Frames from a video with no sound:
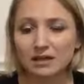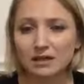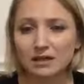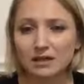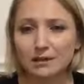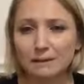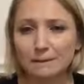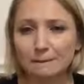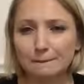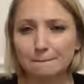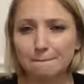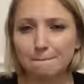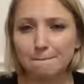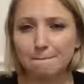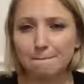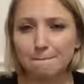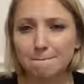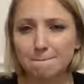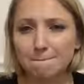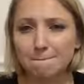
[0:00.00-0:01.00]

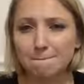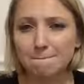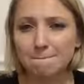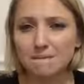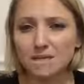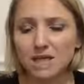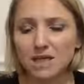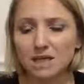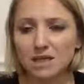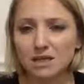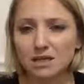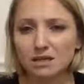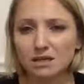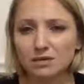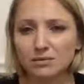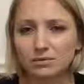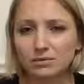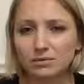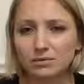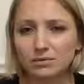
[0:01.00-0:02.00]
you
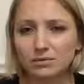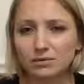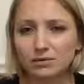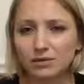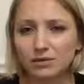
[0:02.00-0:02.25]
know,